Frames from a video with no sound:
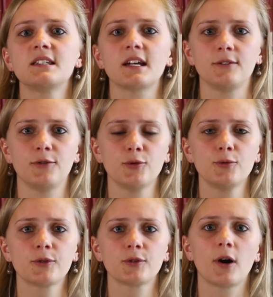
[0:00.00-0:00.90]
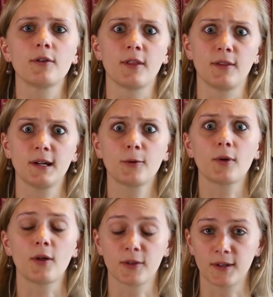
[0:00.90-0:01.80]
Hittite views on
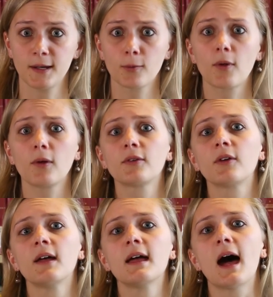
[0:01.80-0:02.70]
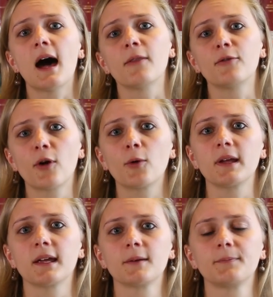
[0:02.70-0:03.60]
the netherworld are the
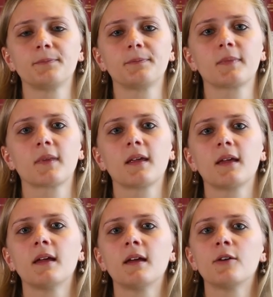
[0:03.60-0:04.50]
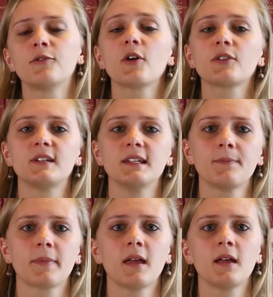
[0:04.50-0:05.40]
following.
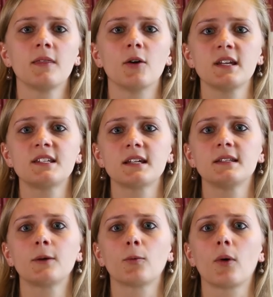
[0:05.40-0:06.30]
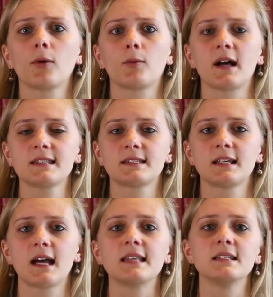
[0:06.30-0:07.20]
Firstly, the Hittite netherworld was,
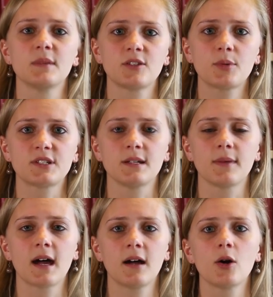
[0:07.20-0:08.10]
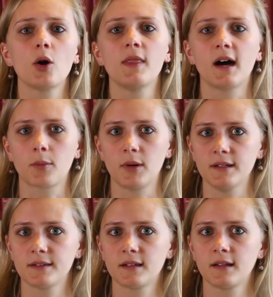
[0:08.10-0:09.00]
as in Mesopotamia, a dark
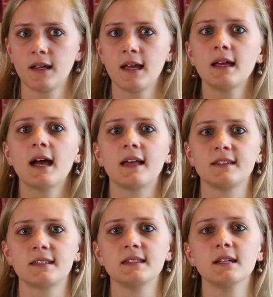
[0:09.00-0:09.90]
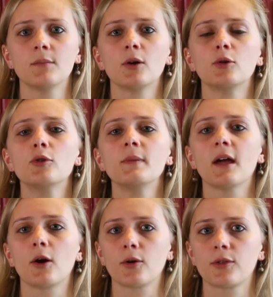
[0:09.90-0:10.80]
place, as its name Gloomy
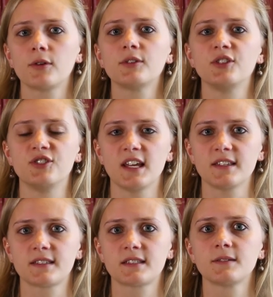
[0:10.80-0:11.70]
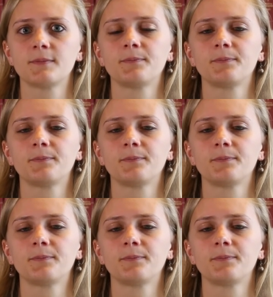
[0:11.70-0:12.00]
Earth suggests.